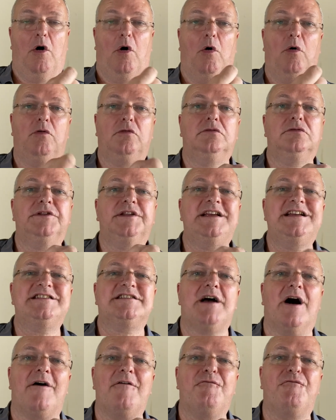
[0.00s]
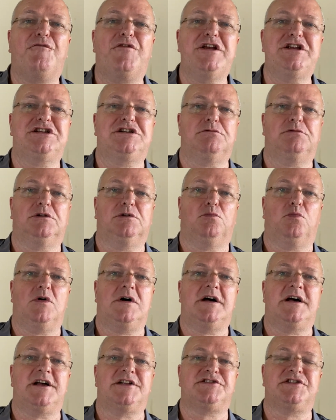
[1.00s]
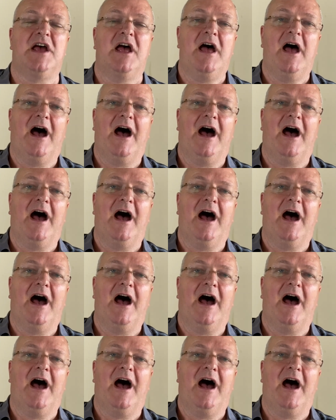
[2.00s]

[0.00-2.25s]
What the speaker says: All these are visual words.